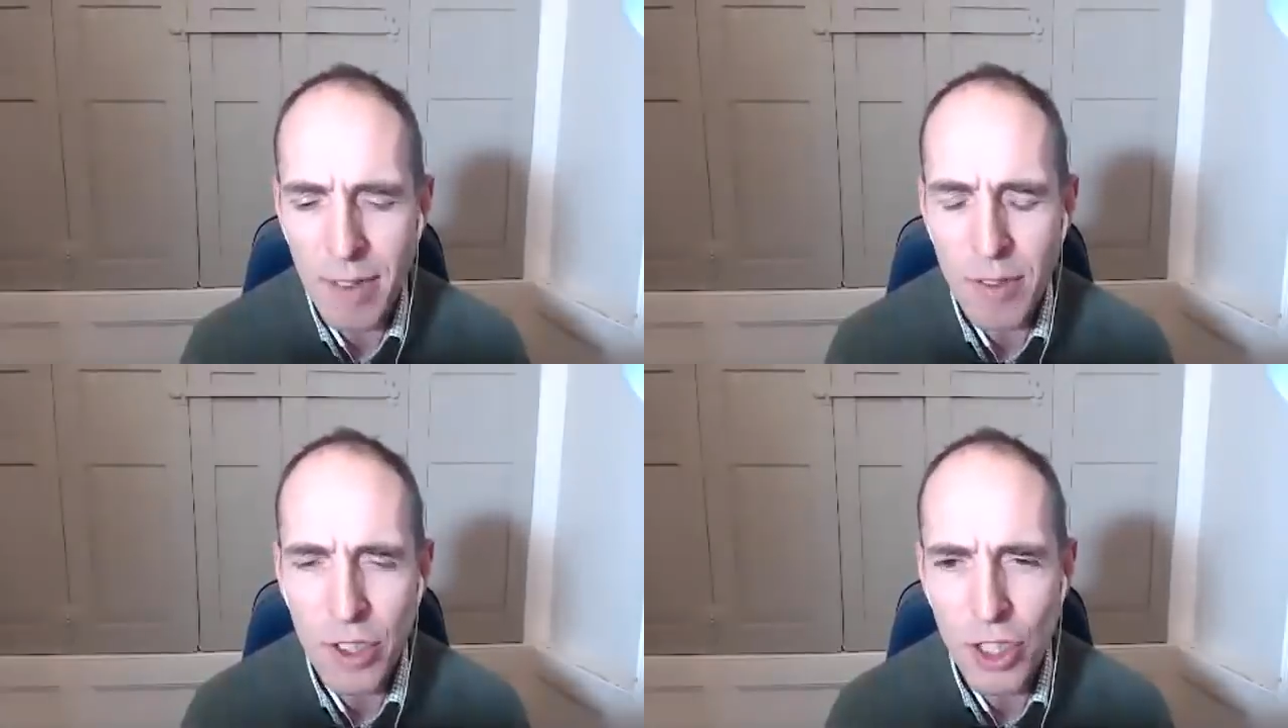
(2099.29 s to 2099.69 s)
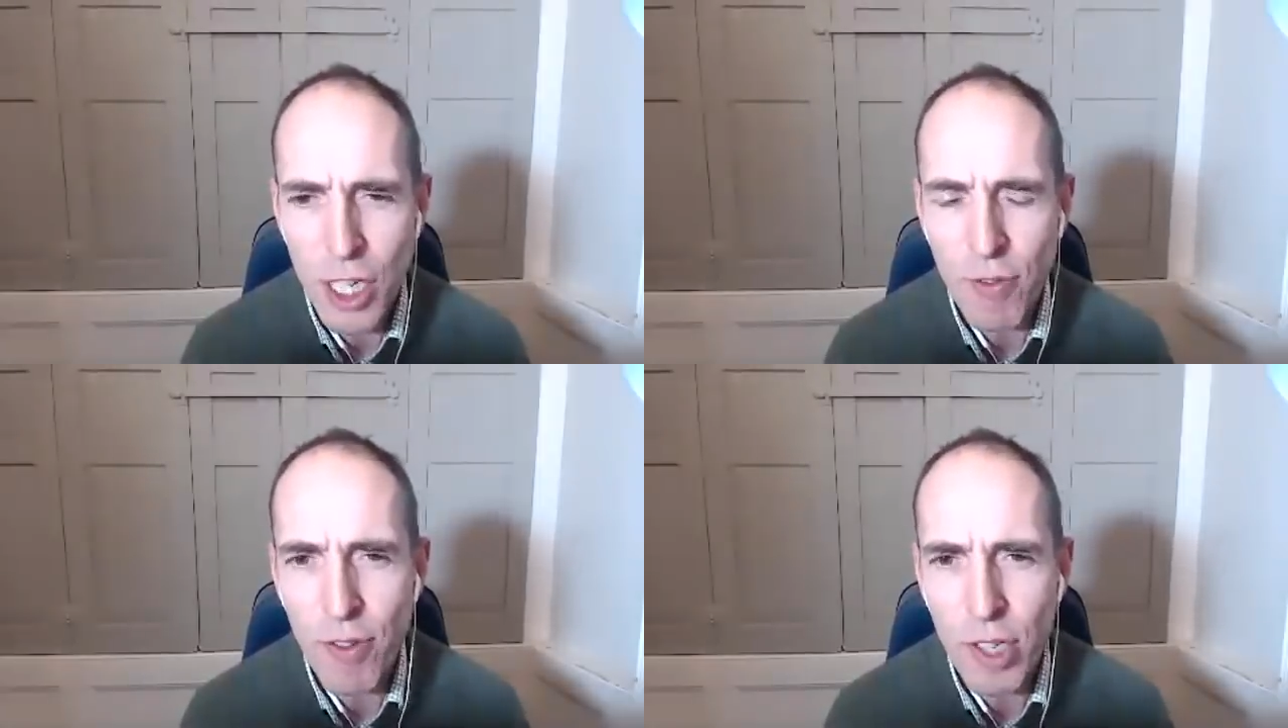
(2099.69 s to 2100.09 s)
so you've
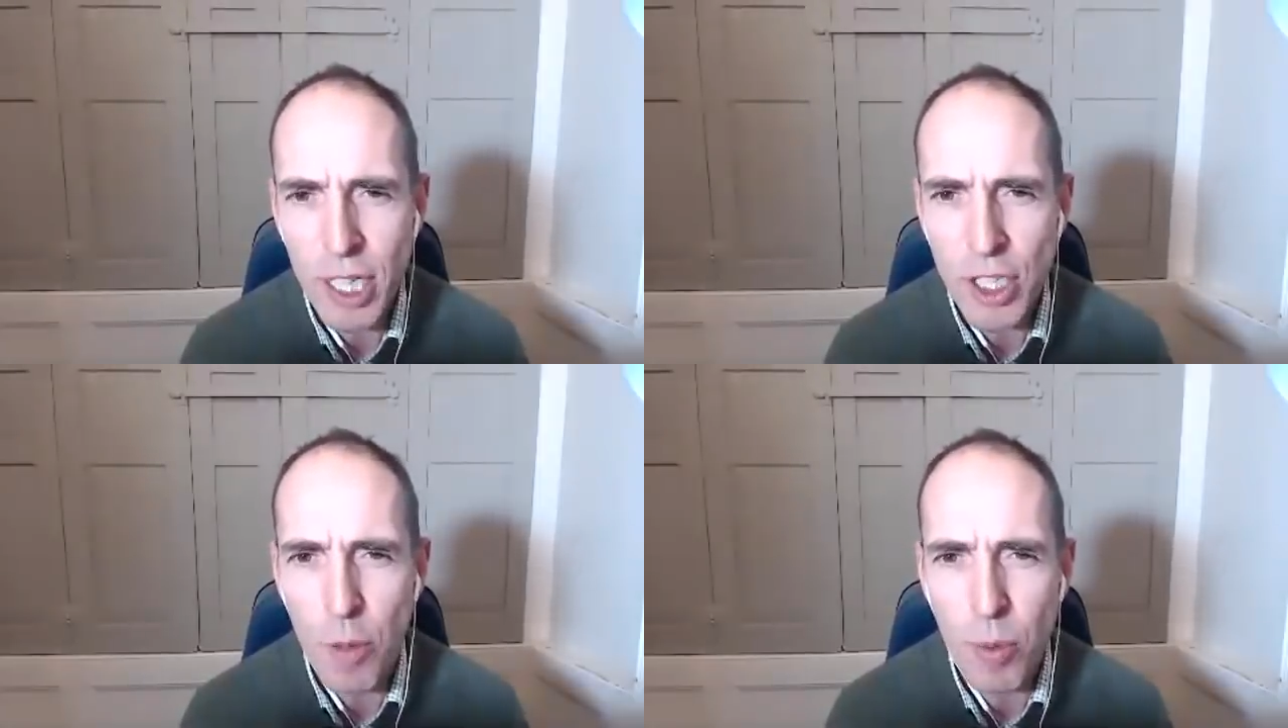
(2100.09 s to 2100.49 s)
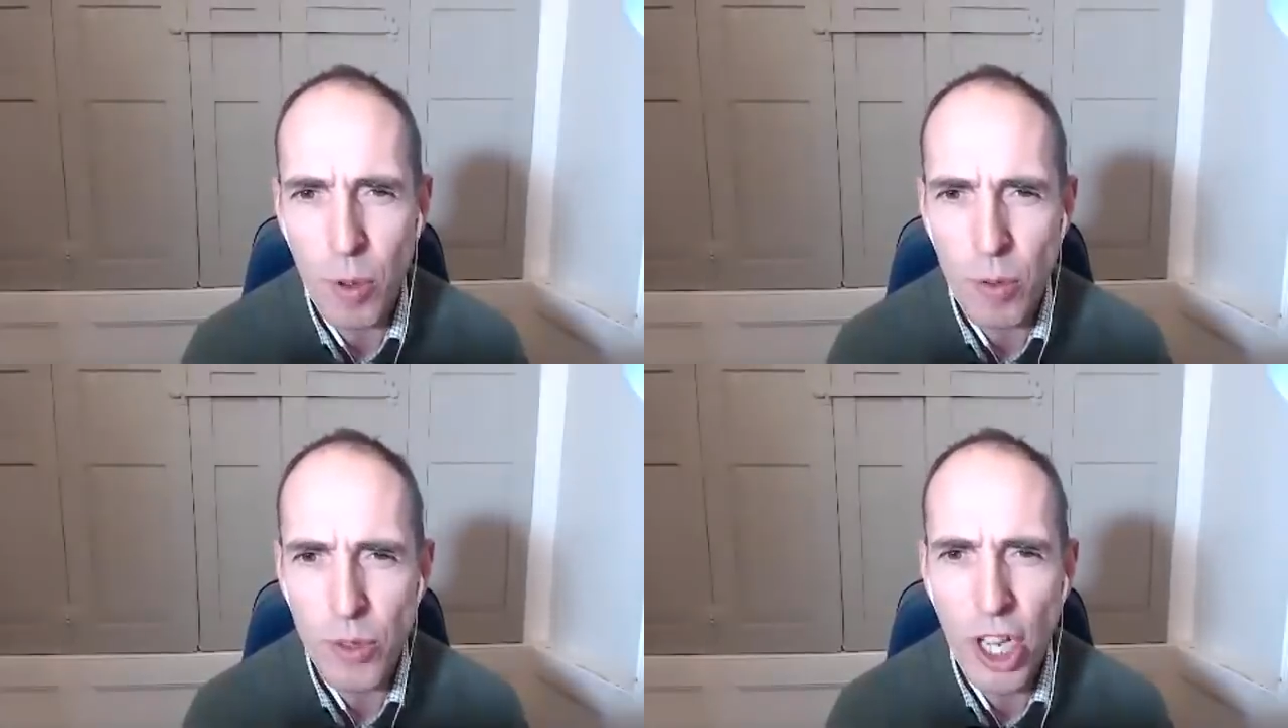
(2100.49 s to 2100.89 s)
given an example,
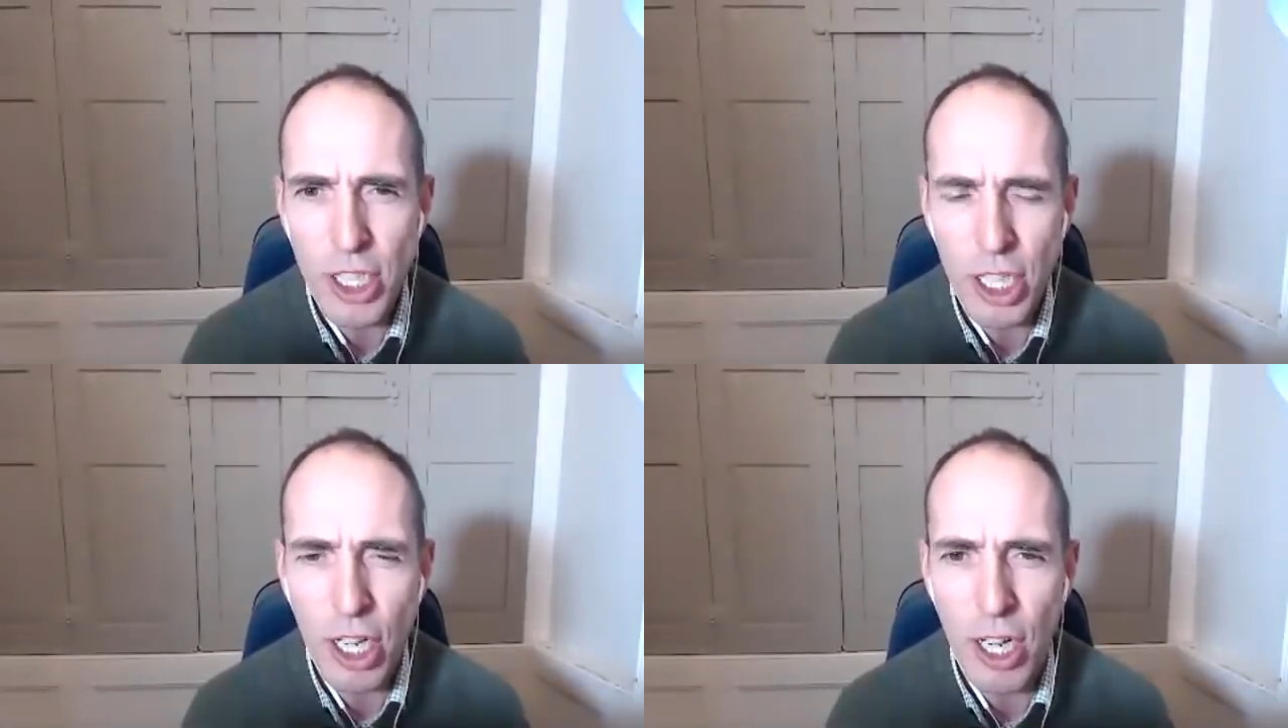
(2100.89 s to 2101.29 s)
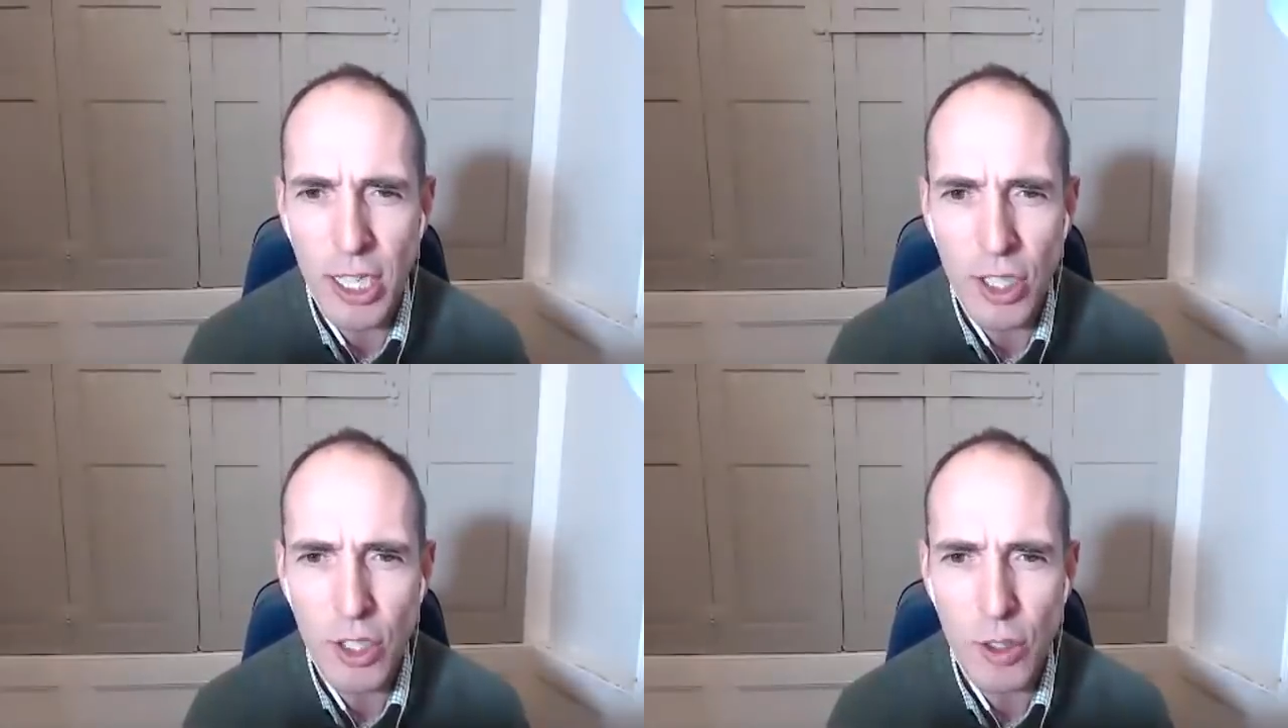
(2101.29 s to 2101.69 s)

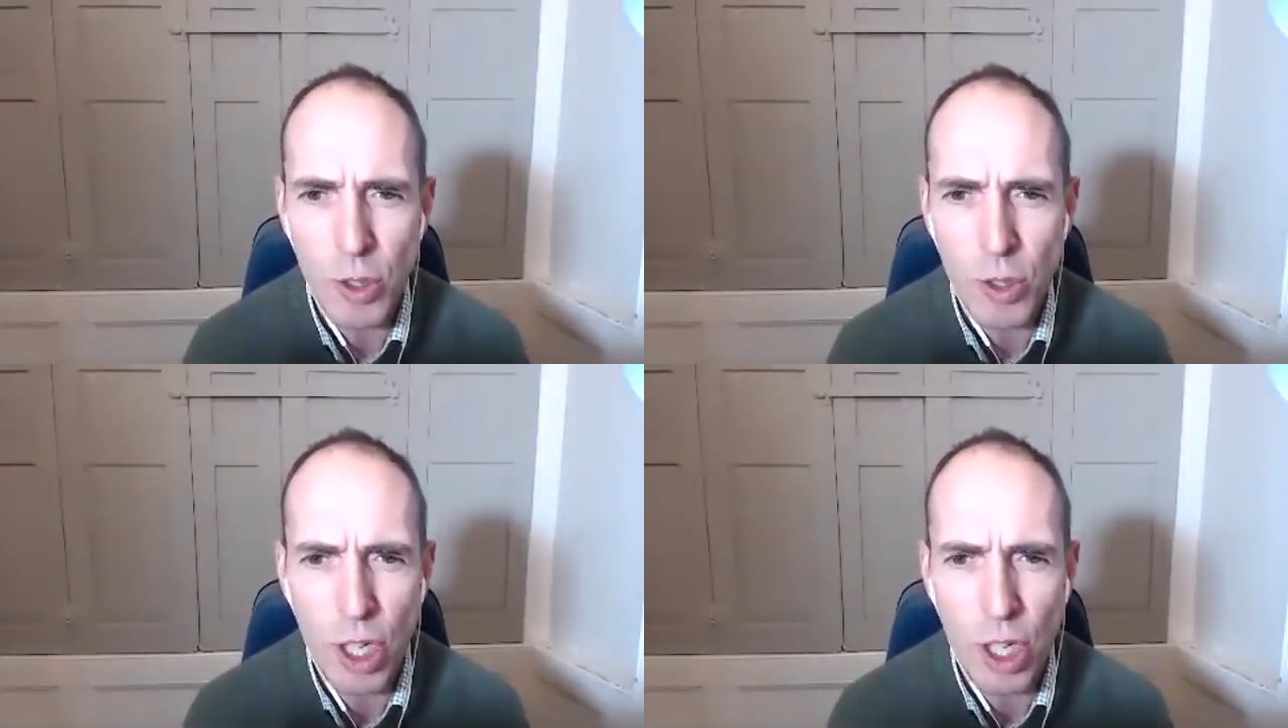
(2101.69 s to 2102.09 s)
cytokines, which are